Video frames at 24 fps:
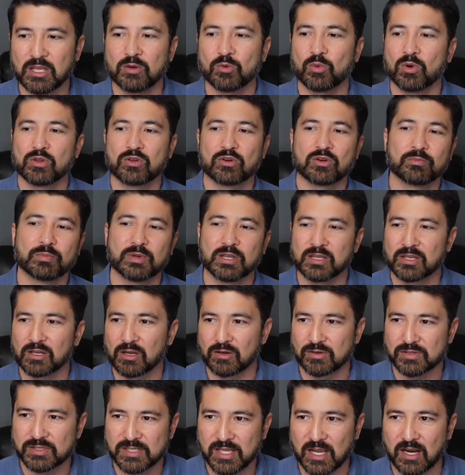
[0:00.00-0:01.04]
whether it be,
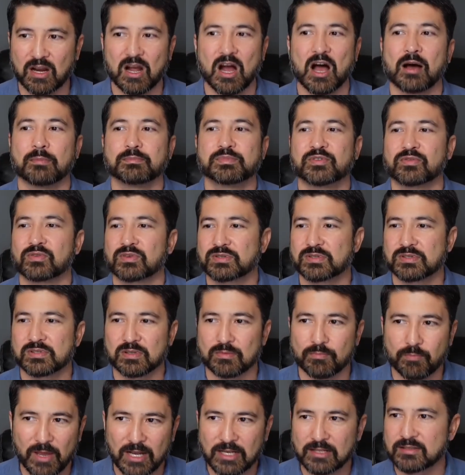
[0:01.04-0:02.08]
SecOps versus
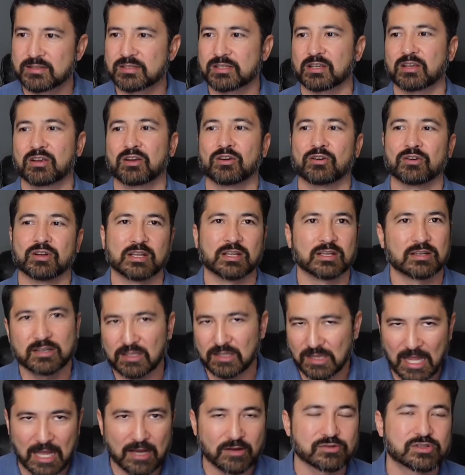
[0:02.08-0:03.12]
embedded security,
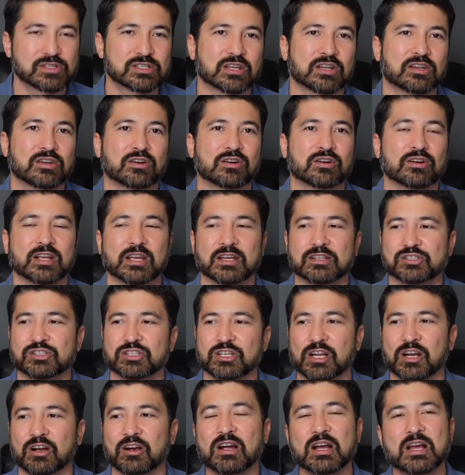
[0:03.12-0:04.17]
cloud security
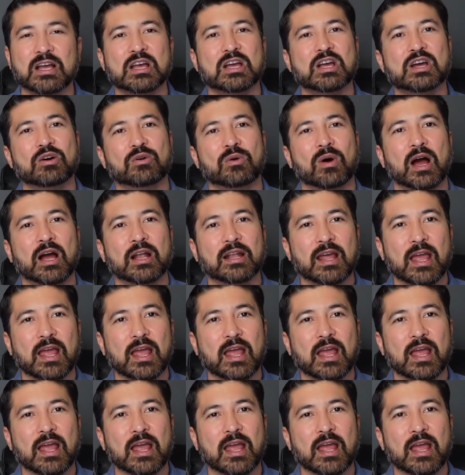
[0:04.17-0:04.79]
engineer, right?